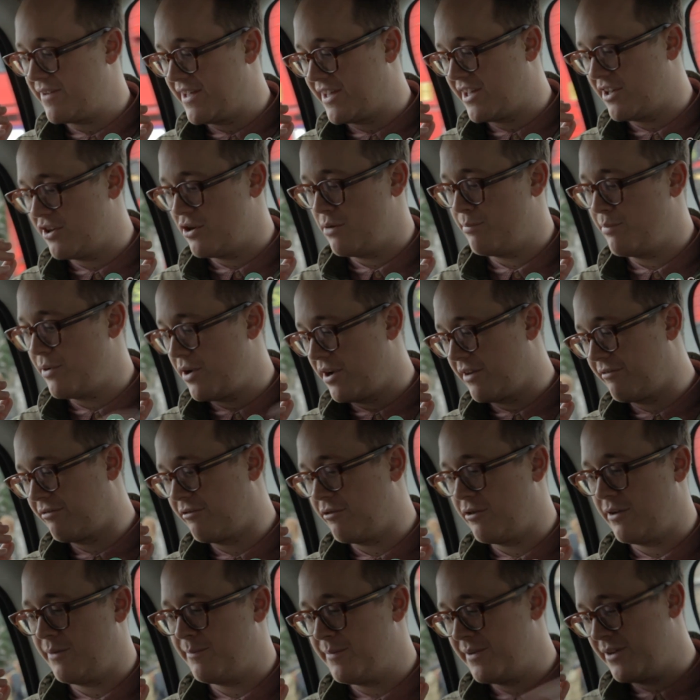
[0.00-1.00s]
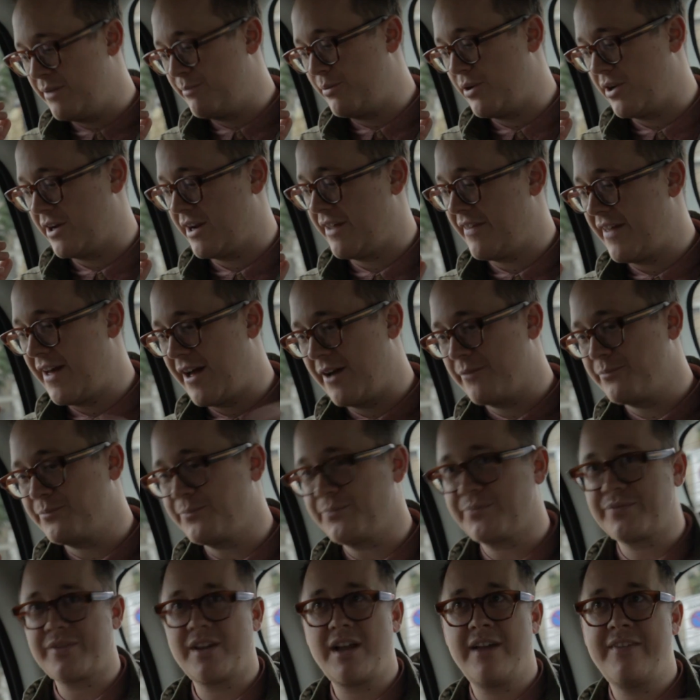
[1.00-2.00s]
flicking your book through a book like
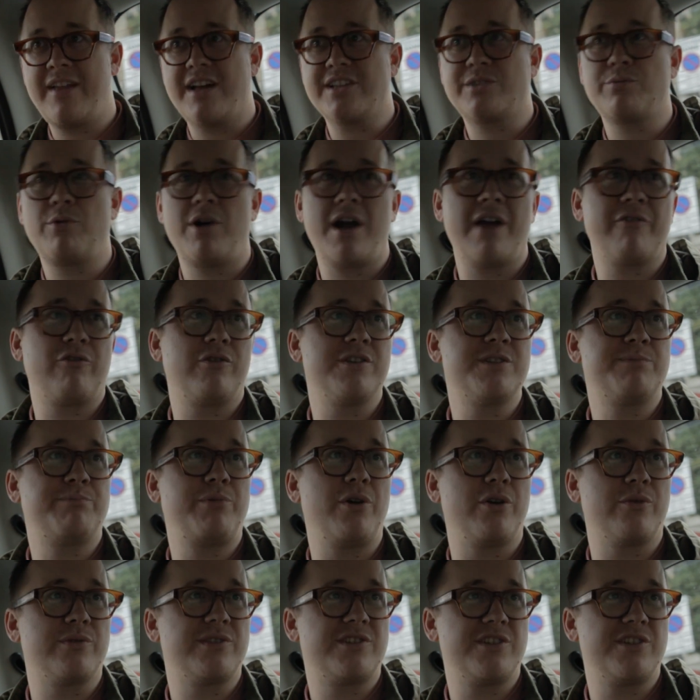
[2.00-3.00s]
that. And that's why everyone's